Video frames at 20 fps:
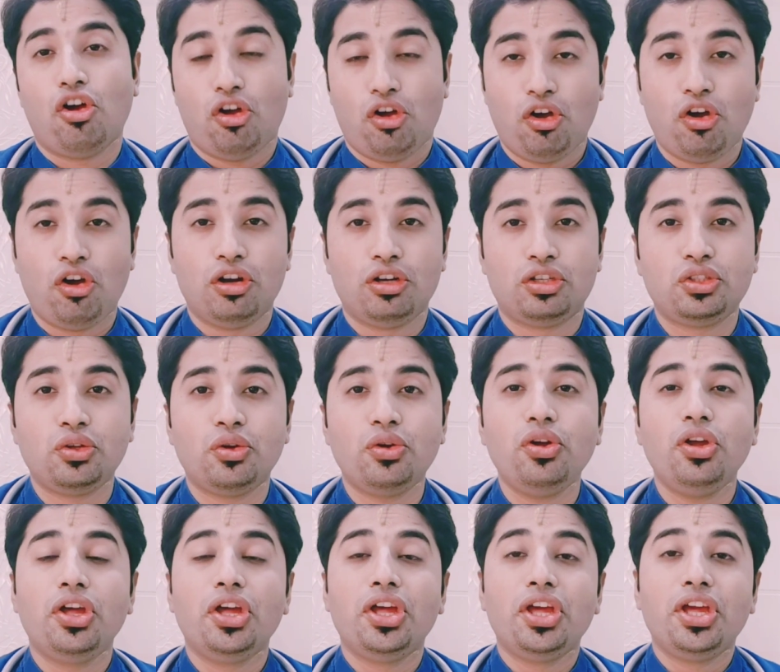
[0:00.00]

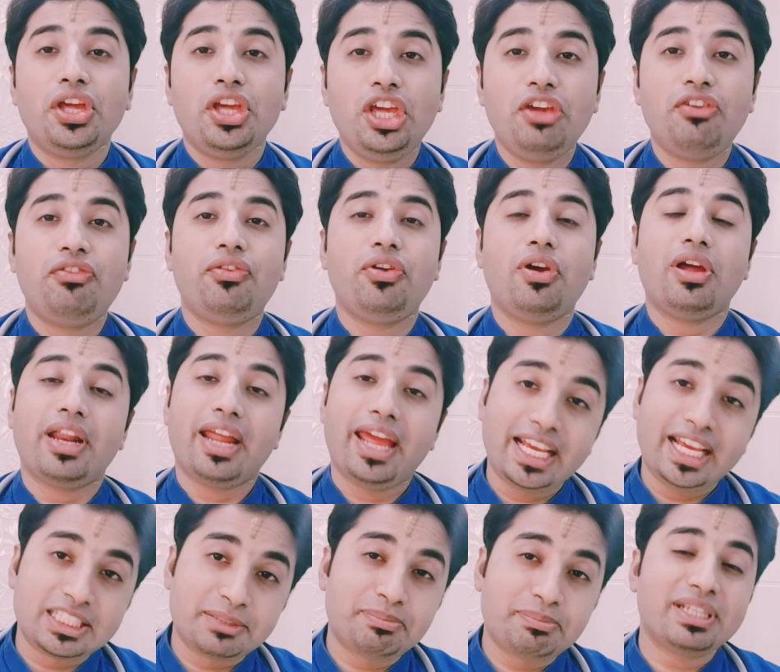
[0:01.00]
Also, if you are
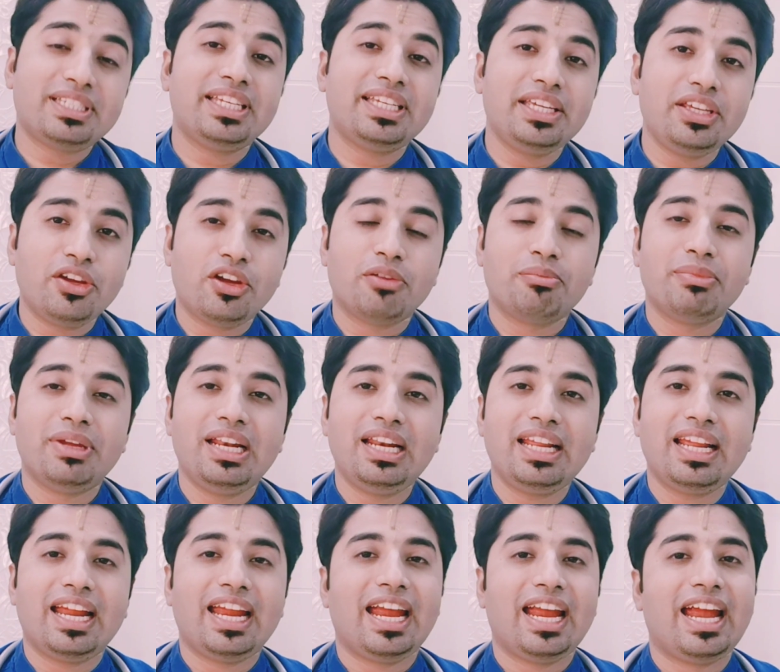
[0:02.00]
expressing your milk
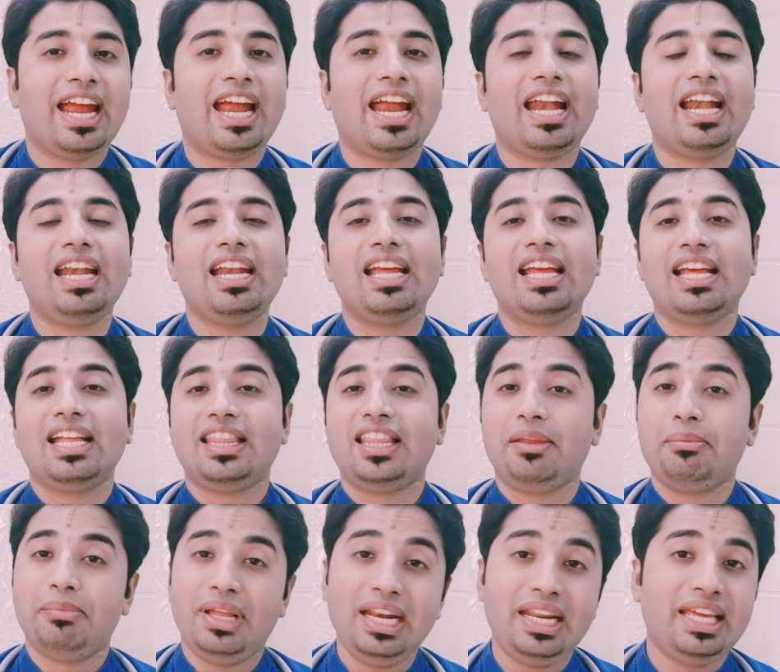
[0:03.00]
and the
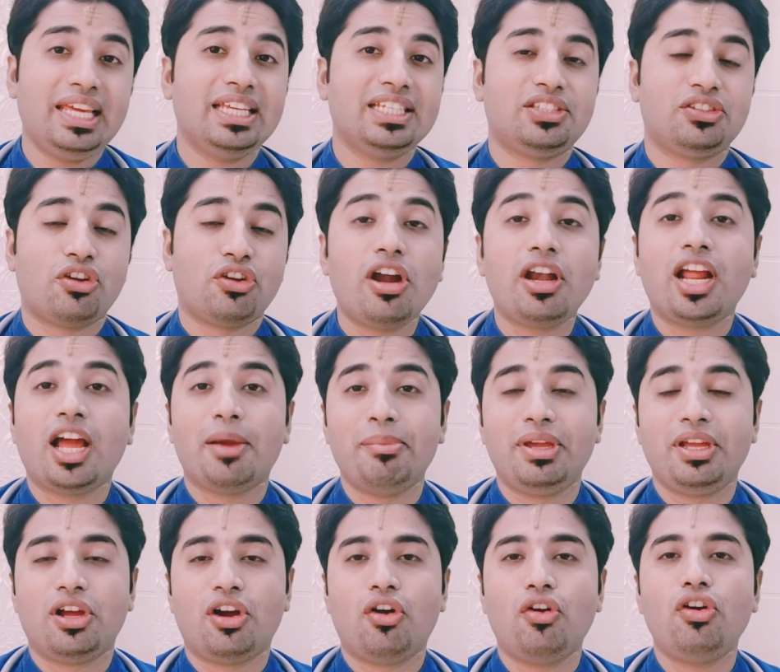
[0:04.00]
milk is not
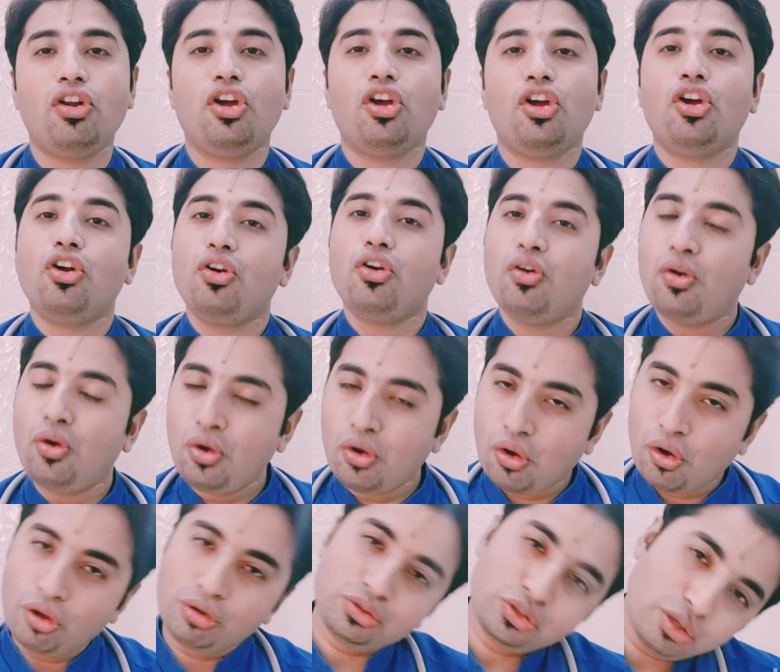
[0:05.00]
coming out, could
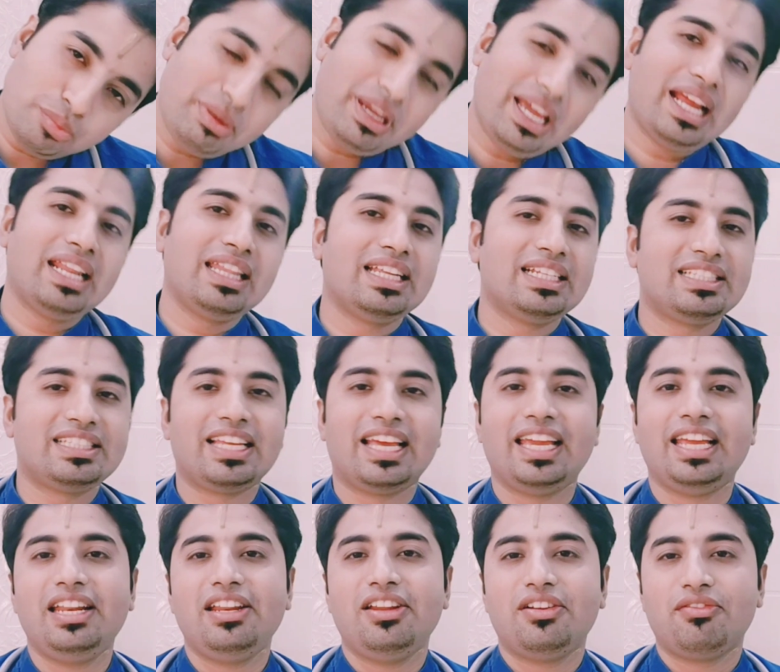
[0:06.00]
also be another
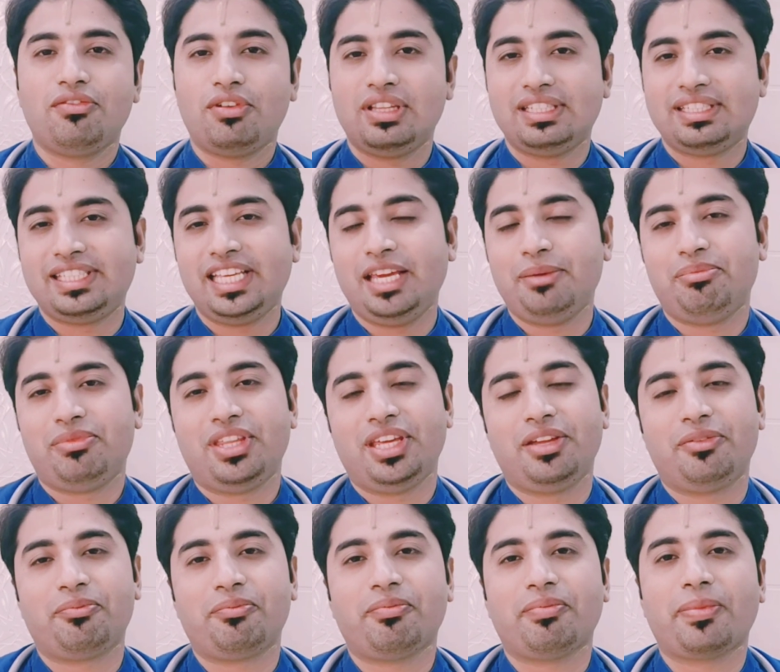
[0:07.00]
sign for the same
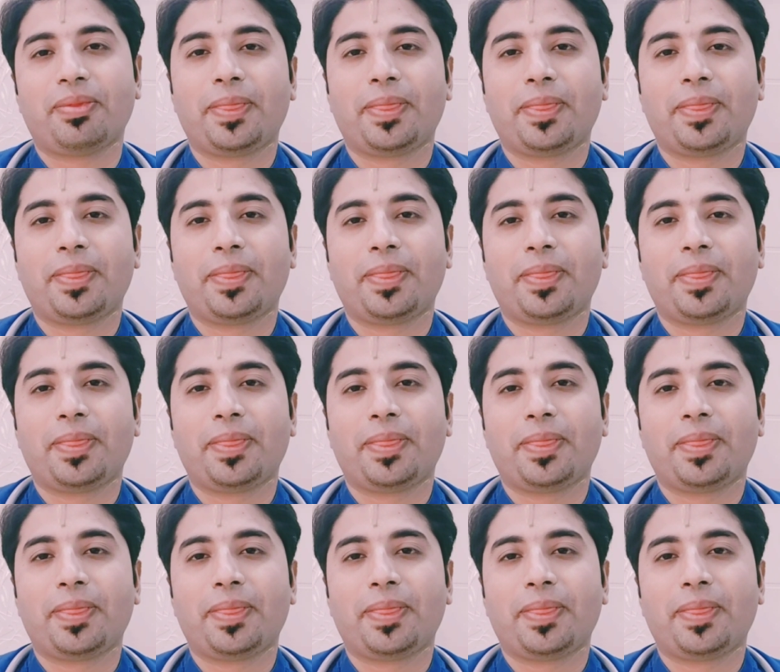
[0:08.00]
thing.